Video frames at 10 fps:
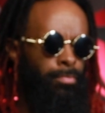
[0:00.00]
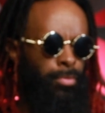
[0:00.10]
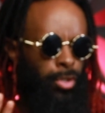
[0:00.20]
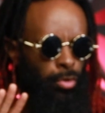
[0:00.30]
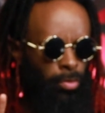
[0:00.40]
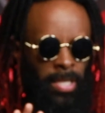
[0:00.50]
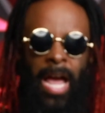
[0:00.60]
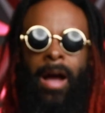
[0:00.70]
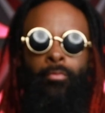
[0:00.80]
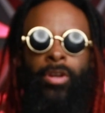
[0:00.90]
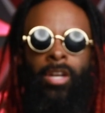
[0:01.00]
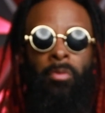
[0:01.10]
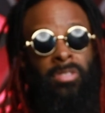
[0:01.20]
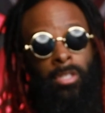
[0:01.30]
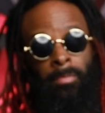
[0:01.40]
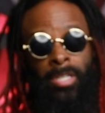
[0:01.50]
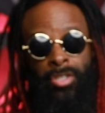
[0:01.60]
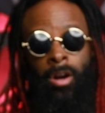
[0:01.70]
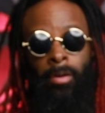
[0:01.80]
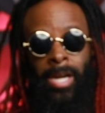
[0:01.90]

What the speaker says: new time window was a little bit jarring.